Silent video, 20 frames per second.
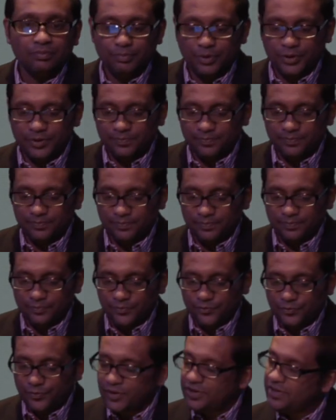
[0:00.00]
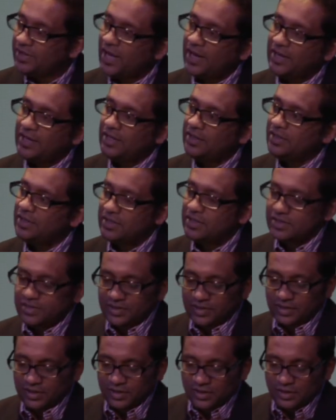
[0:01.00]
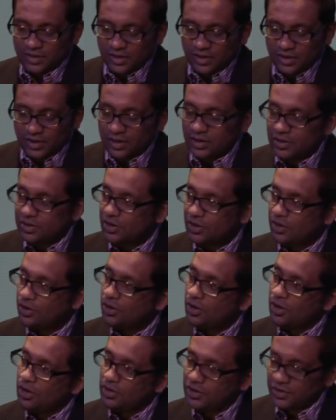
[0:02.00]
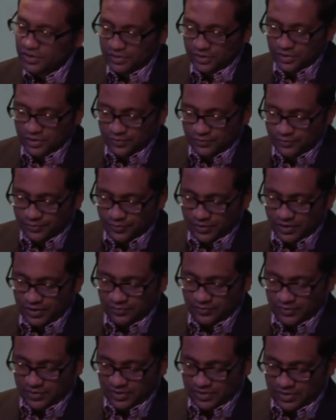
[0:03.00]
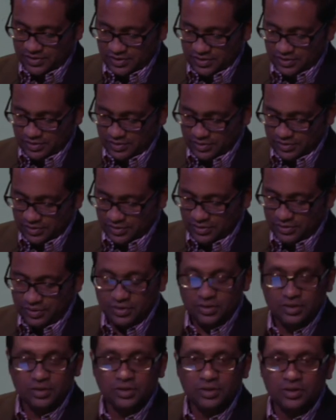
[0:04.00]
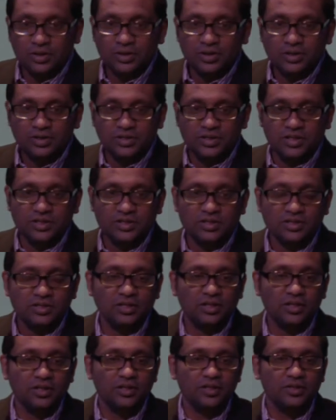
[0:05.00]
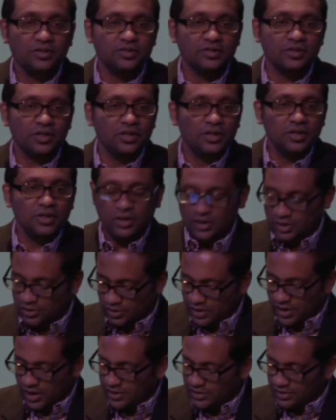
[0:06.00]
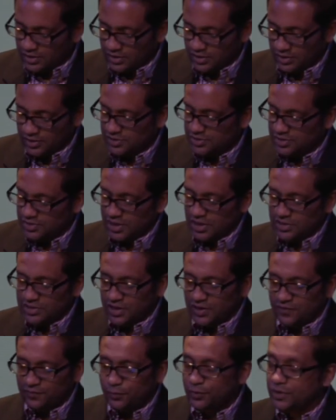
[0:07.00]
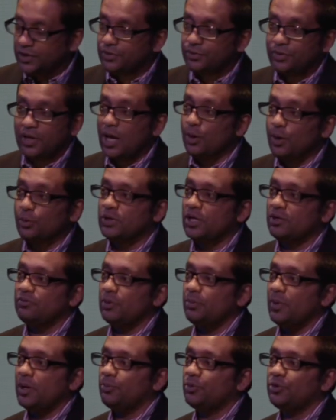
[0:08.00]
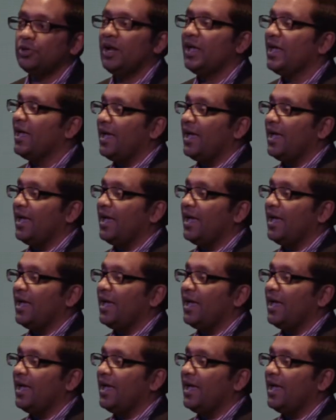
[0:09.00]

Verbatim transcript: But forgetting is the heart of forgiveness. Jesus declares, or God declares in Isaiah 43, I will not remember